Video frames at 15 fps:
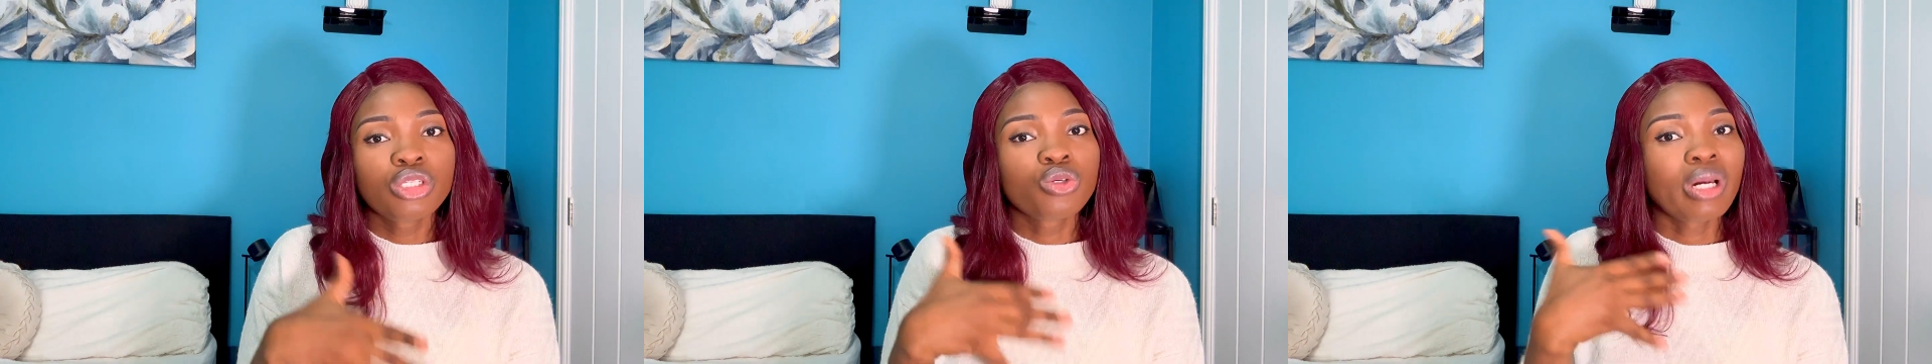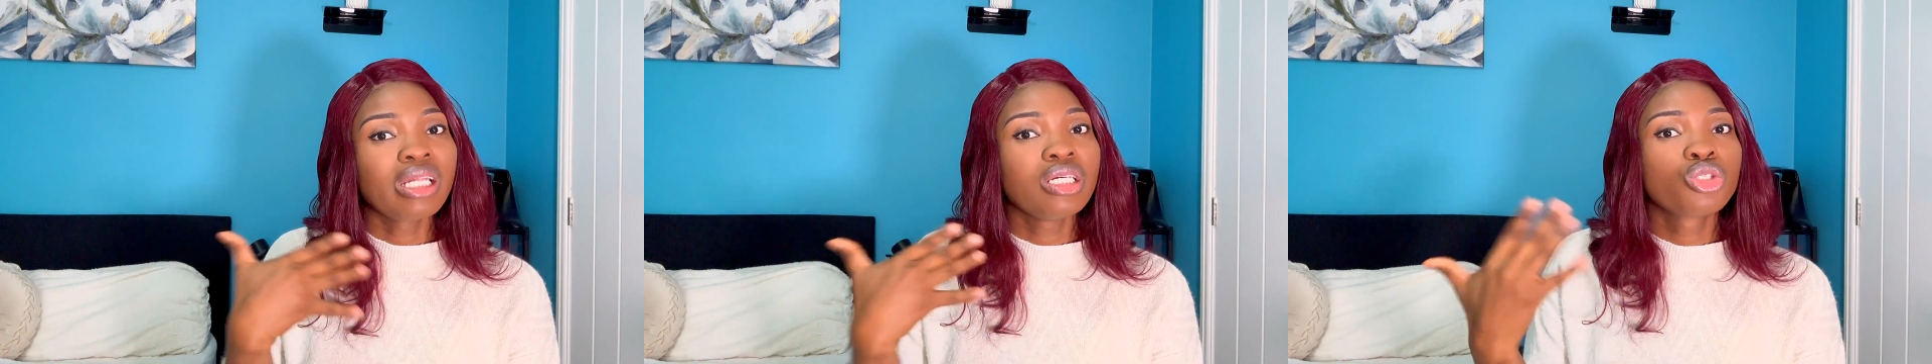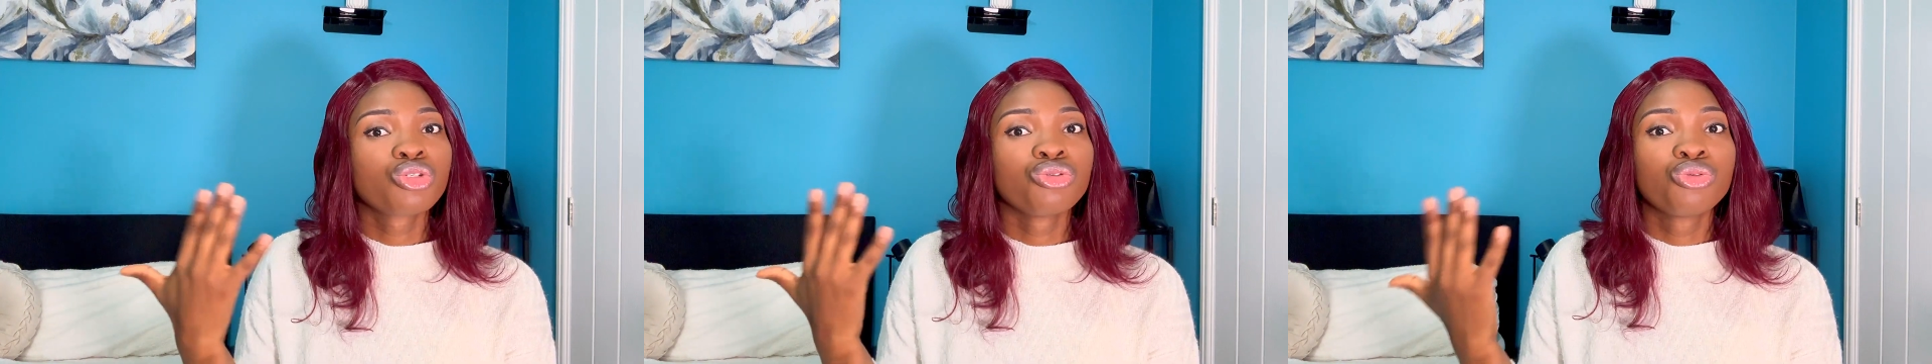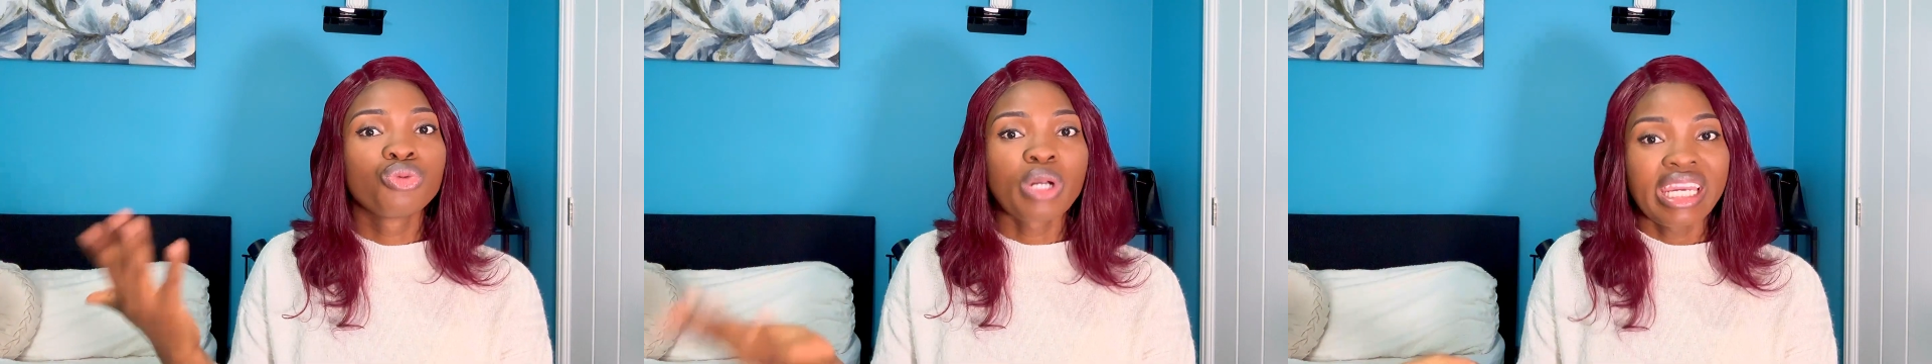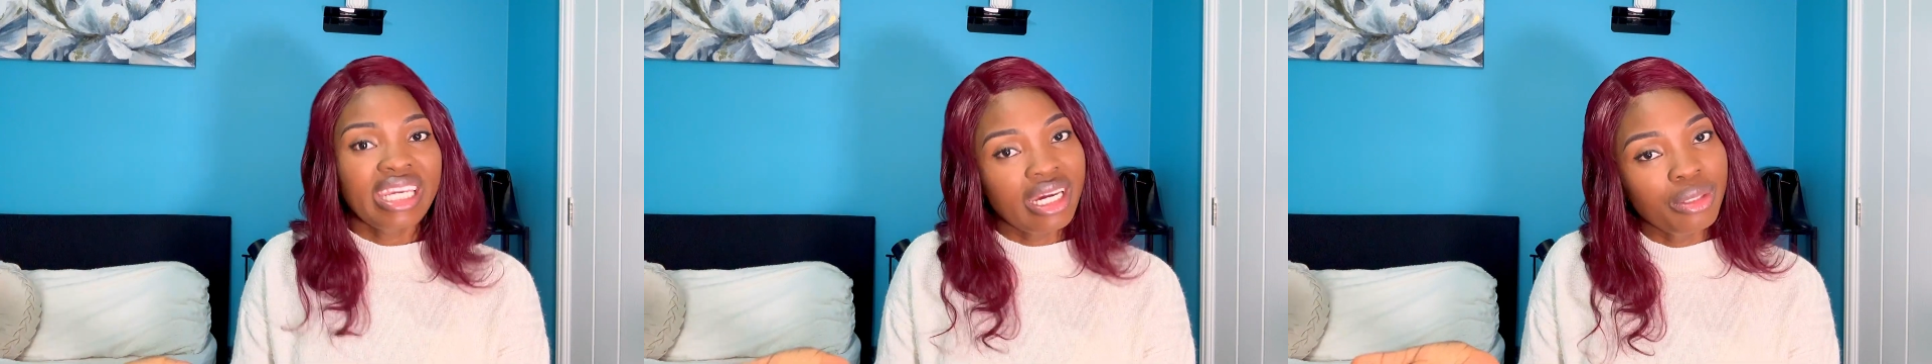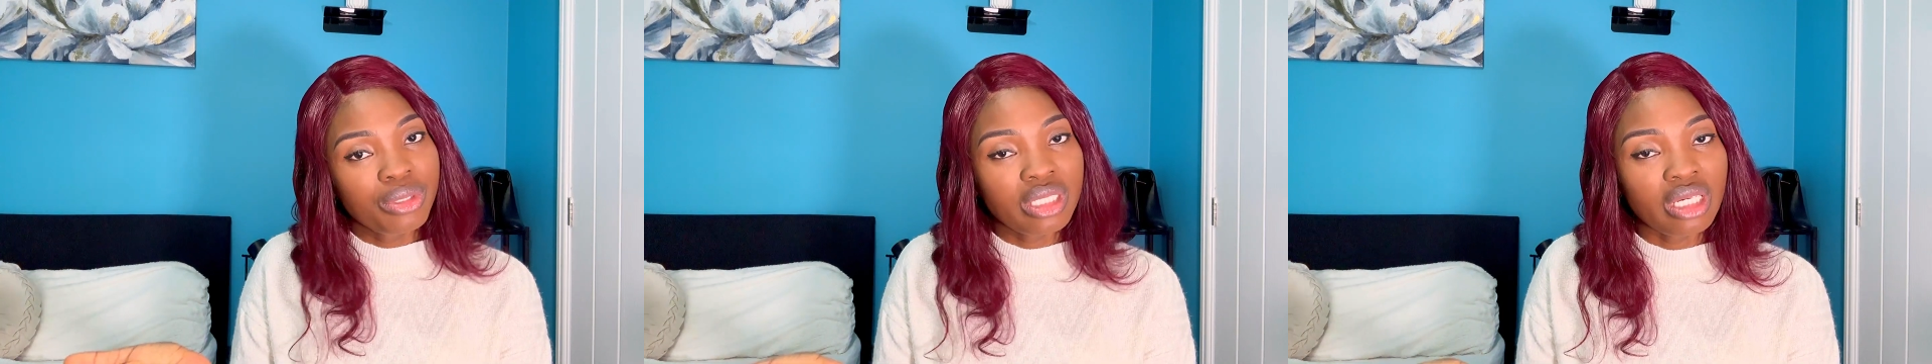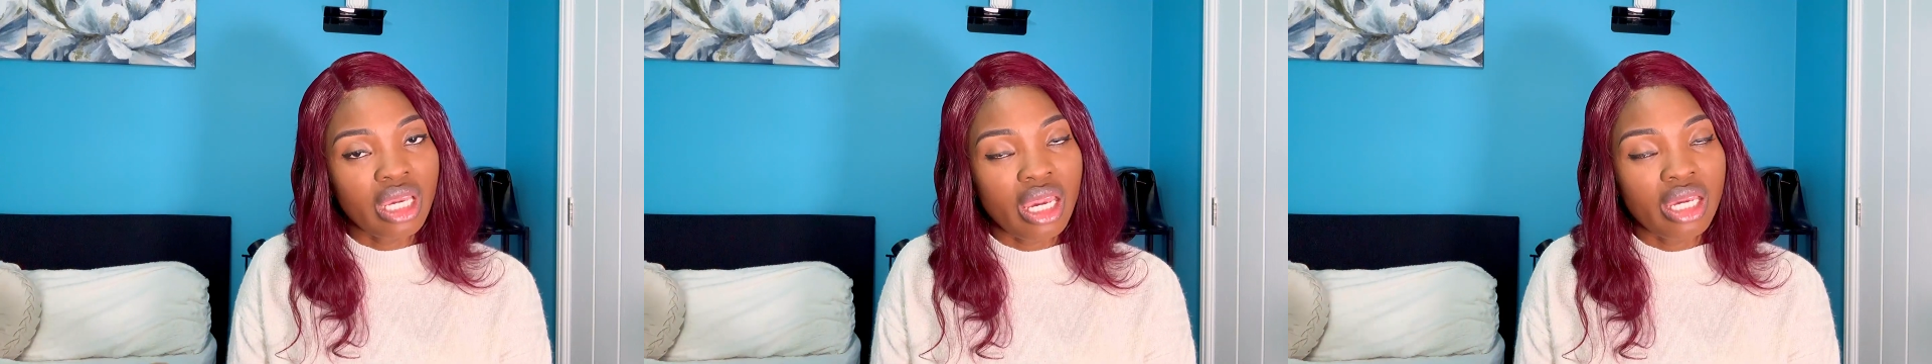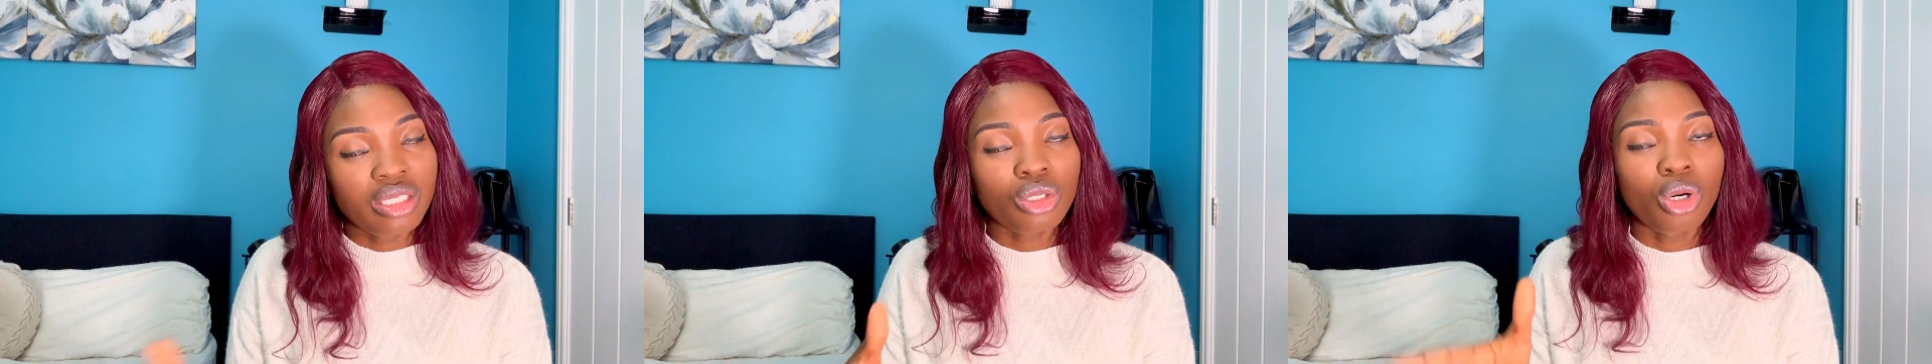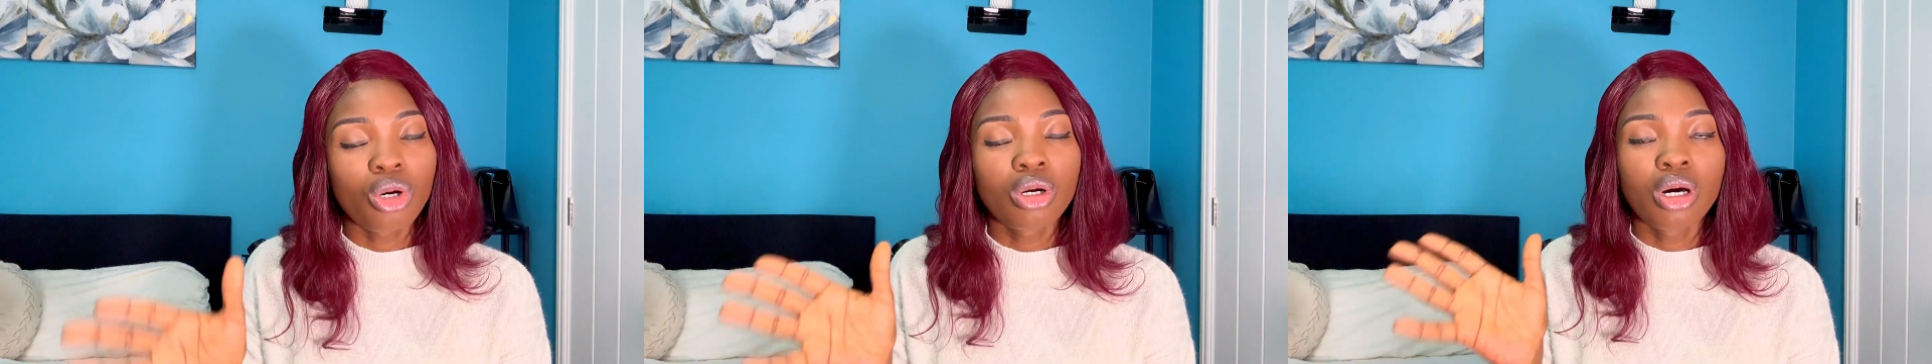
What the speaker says: do I need to do IELTS?